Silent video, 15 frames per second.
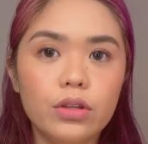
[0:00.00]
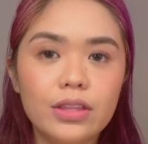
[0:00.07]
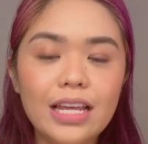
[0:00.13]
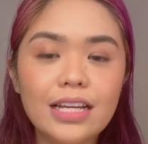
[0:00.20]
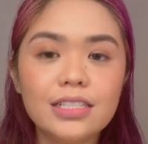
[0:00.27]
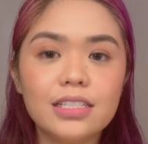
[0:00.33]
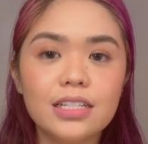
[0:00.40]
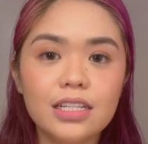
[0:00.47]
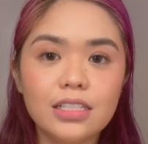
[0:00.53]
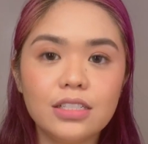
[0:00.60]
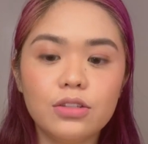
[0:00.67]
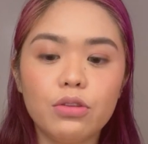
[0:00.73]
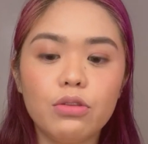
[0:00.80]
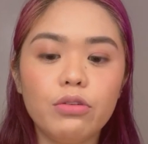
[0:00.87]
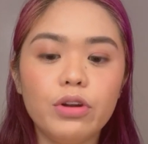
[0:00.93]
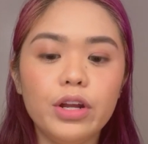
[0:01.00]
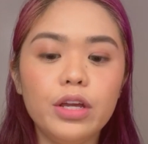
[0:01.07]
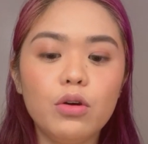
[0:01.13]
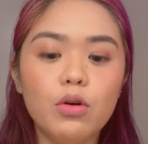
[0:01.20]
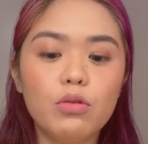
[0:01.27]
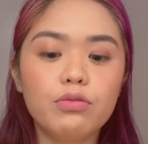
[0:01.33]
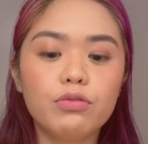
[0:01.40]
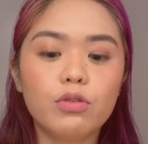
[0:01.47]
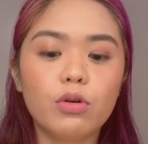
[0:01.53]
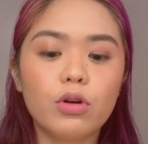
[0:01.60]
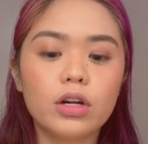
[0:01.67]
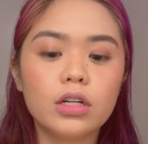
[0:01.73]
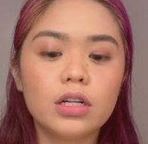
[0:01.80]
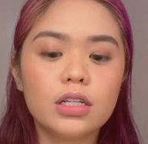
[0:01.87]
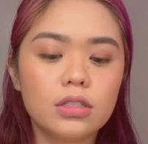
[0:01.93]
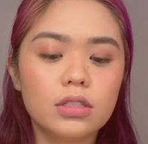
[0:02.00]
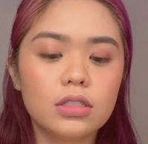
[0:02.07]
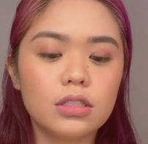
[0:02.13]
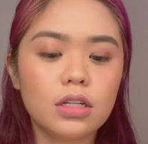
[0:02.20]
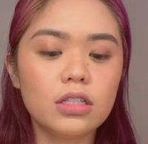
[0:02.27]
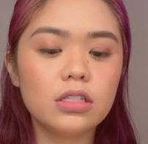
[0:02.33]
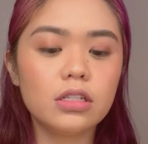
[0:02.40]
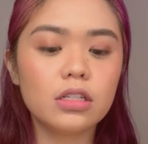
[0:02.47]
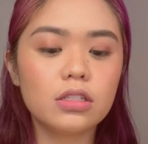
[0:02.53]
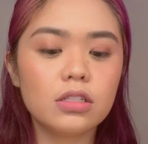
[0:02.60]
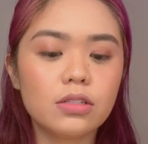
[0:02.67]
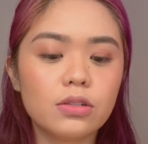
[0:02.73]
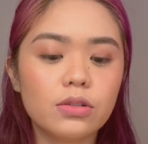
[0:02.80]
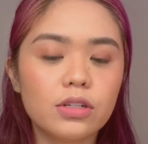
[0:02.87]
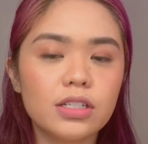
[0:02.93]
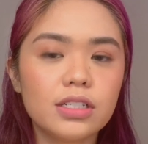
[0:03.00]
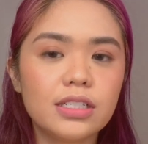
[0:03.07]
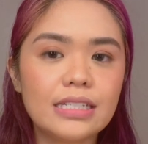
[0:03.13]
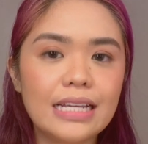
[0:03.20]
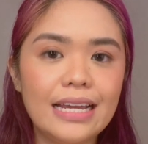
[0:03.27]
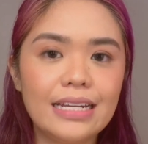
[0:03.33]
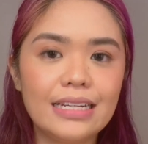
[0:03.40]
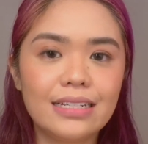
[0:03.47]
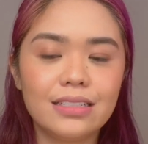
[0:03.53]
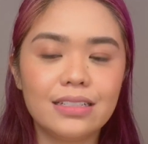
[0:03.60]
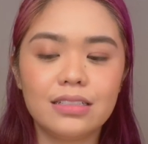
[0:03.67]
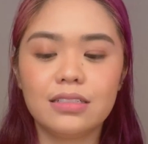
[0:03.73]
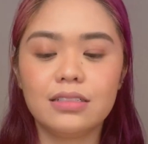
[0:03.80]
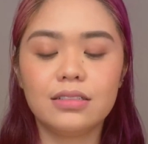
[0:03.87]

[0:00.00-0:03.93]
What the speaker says: Next is 304 Sunset Sur Seine.